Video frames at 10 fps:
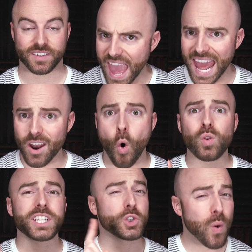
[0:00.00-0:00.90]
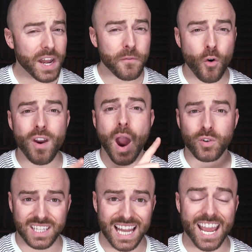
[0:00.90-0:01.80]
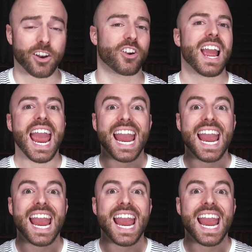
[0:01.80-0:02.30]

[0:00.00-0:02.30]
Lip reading: Then, only 24 hours later,